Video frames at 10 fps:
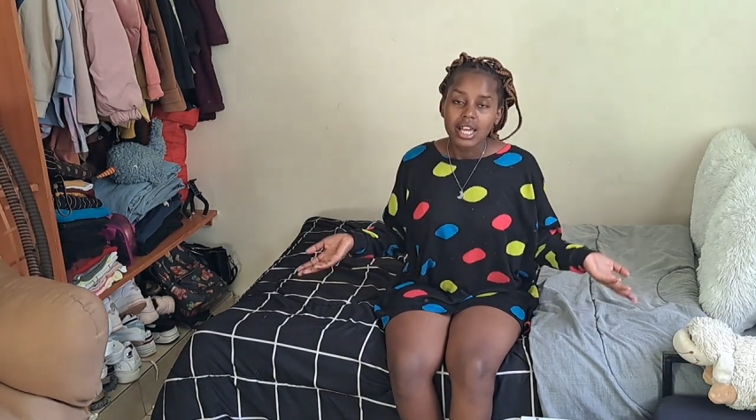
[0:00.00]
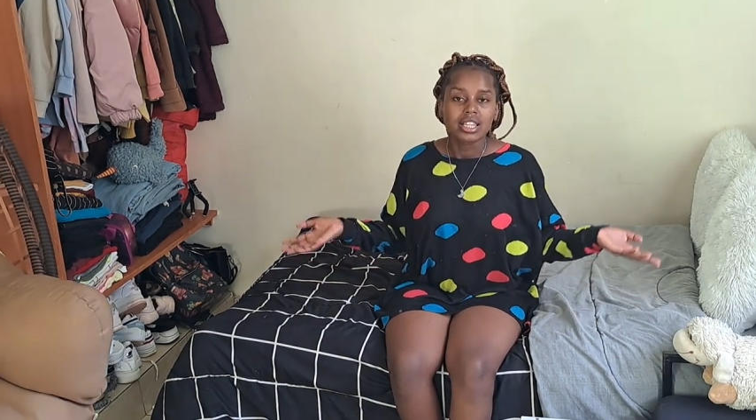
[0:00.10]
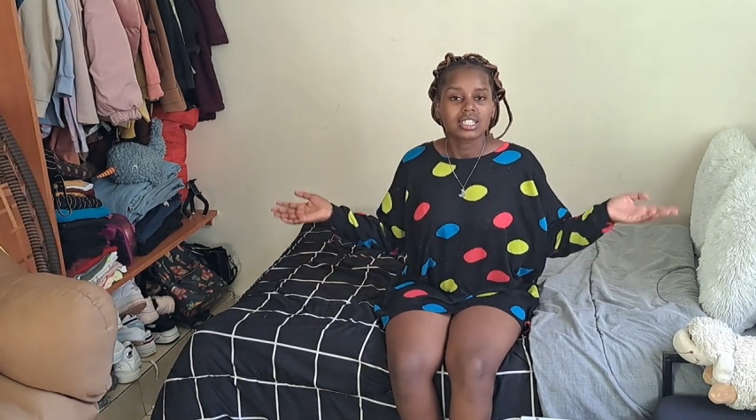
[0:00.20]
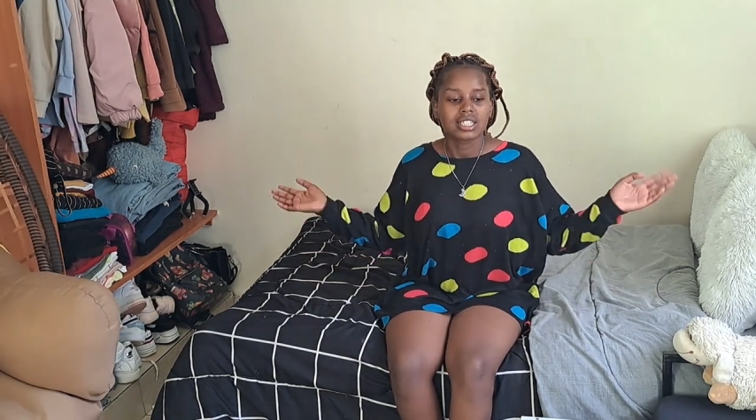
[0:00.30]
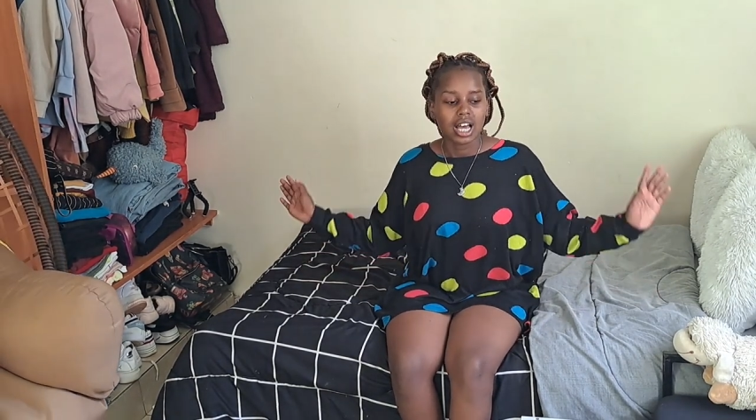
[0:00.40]

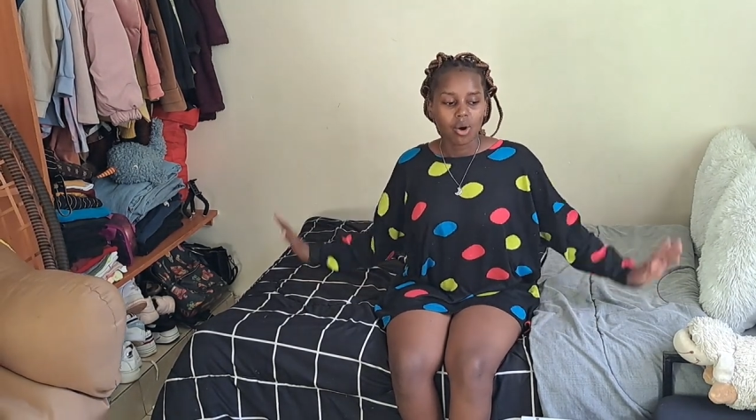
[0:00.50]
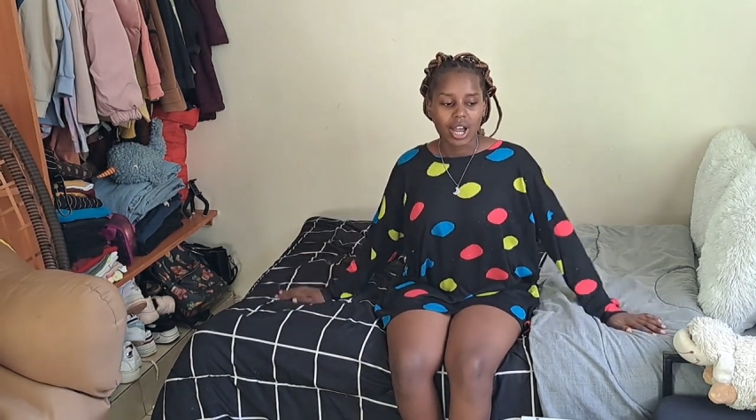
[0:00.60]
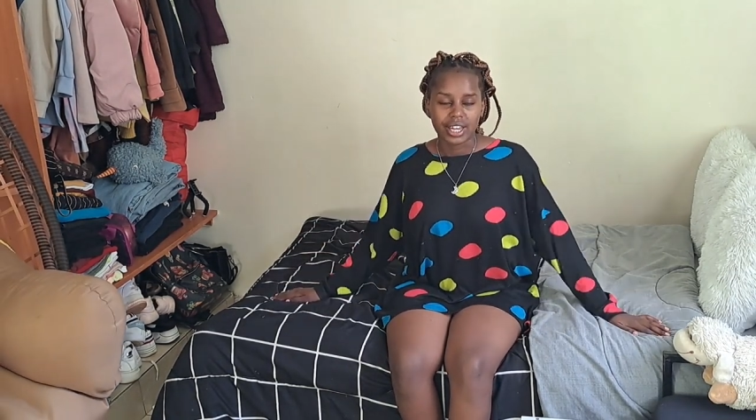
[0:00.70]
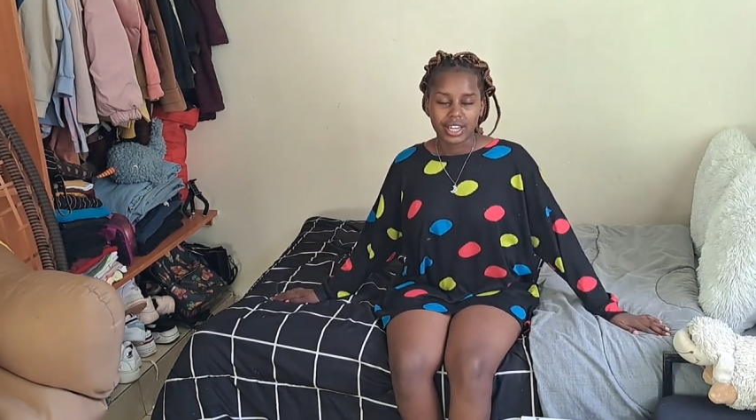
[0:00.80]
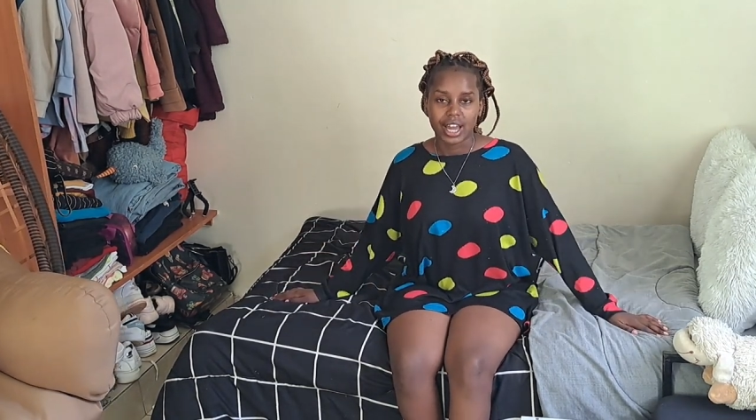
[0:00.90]
This is how
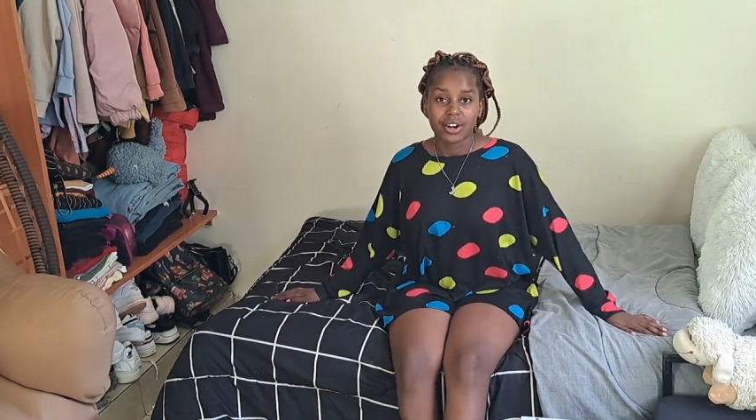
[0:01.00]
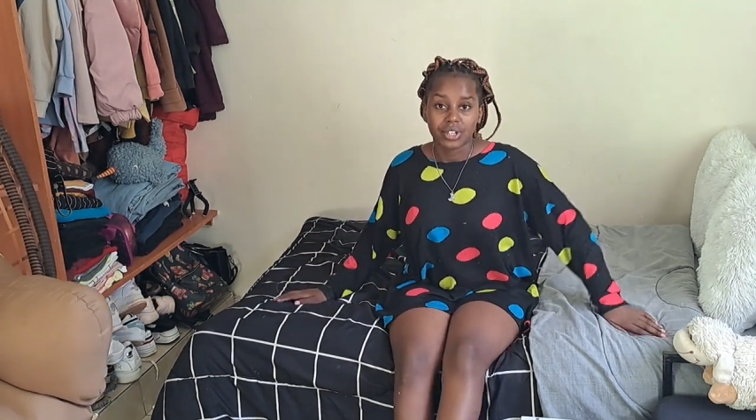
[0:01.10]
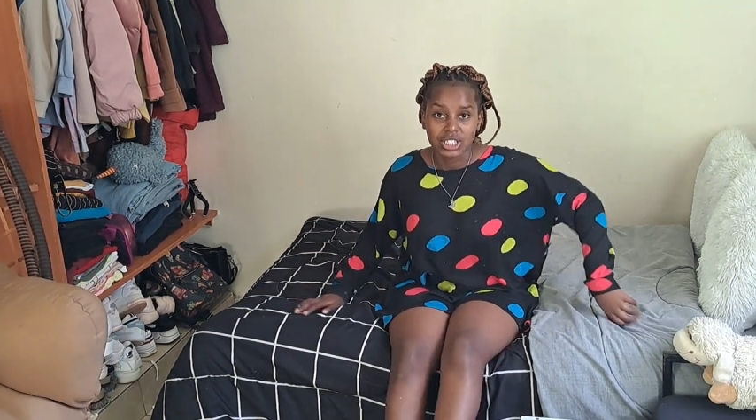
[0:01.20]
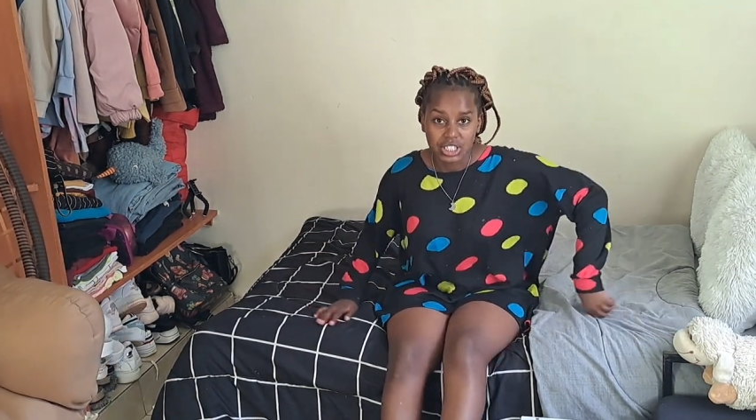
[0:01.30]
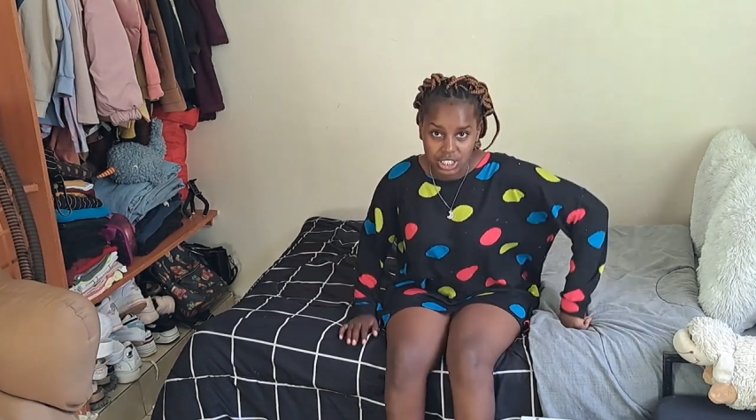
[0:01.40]
I
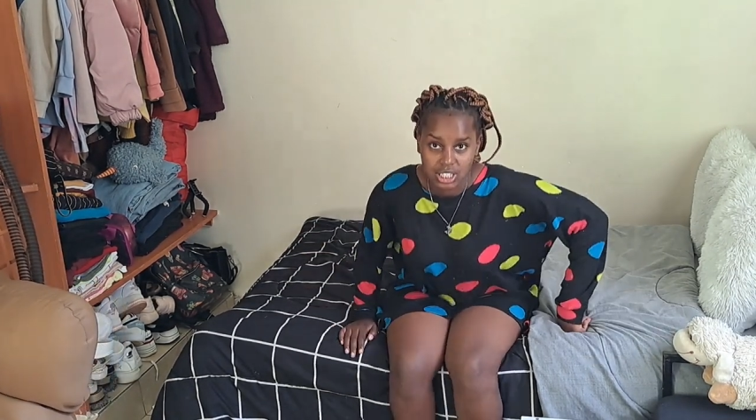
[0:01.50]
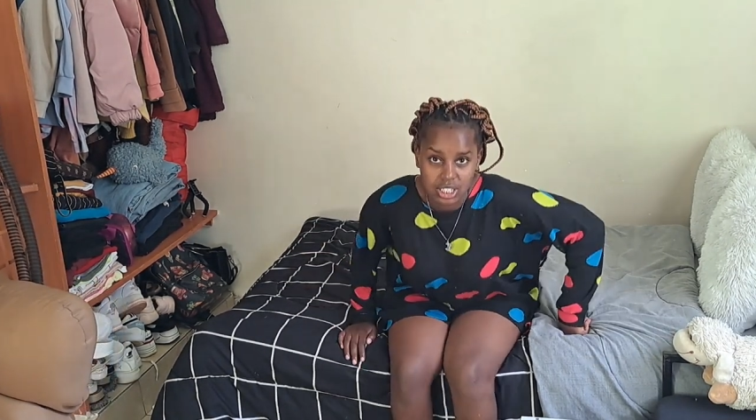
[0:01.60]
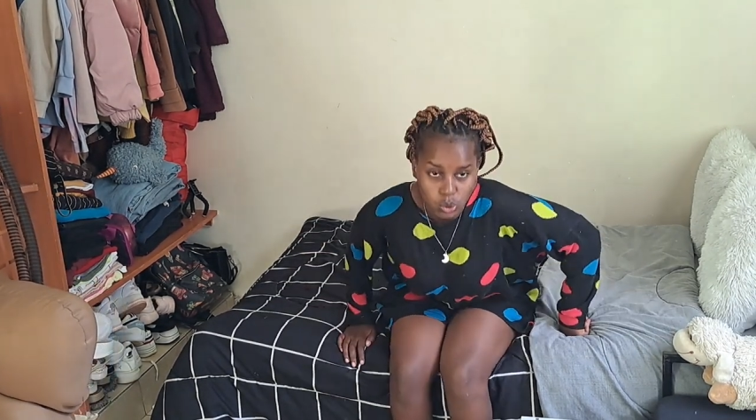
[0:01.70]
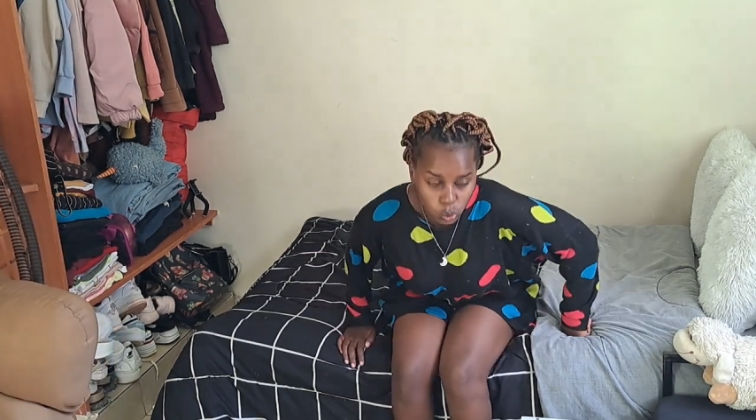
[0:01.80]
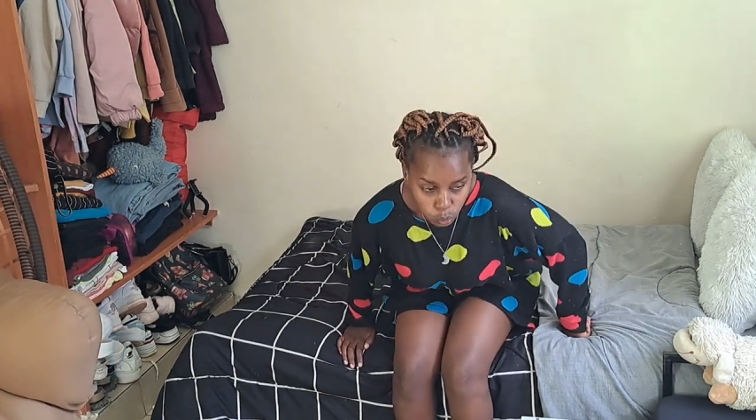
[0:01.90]
arranged it.
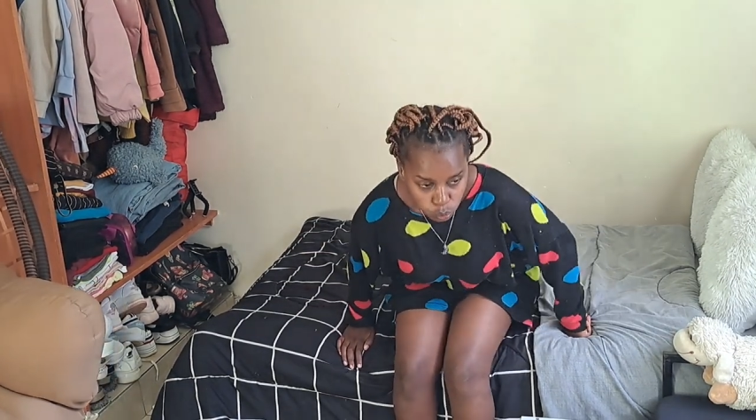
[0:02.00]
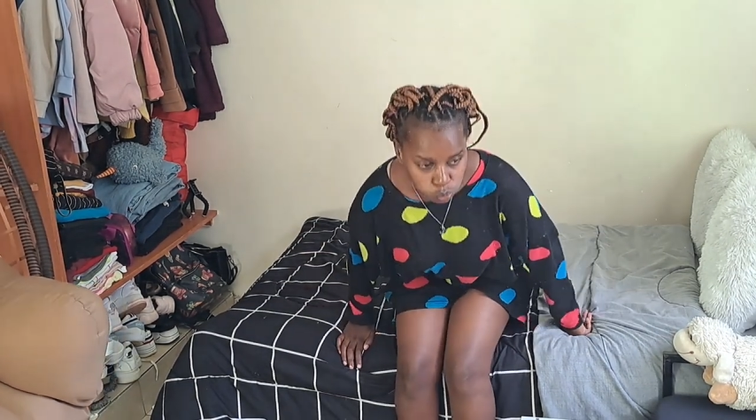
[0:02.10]
So